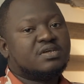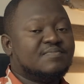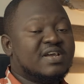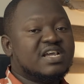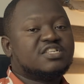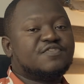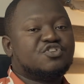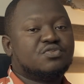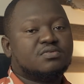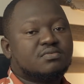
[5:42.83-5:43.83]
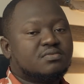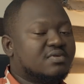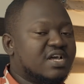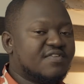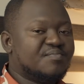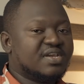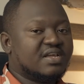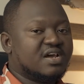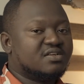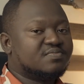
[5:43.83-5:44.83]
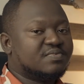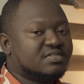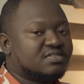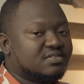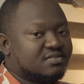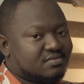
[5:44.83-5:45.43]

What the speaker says: In my next video, I have a big announcement.